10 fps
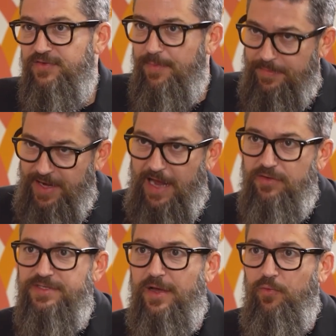remind me, how
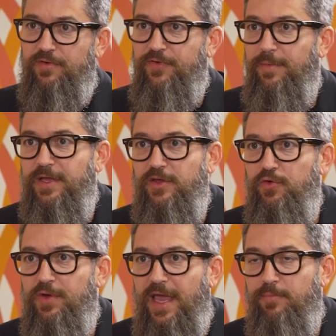does that work from a
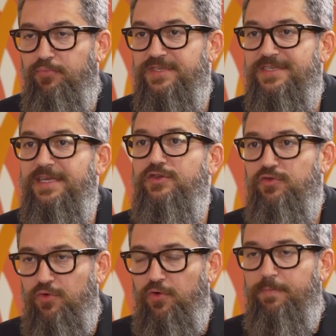UK
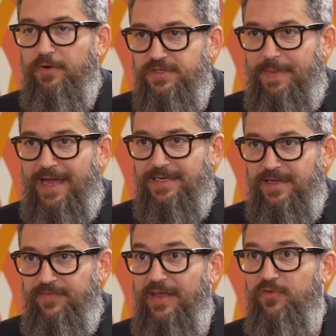procedural
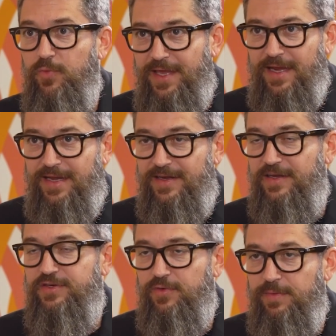perspective as we get additional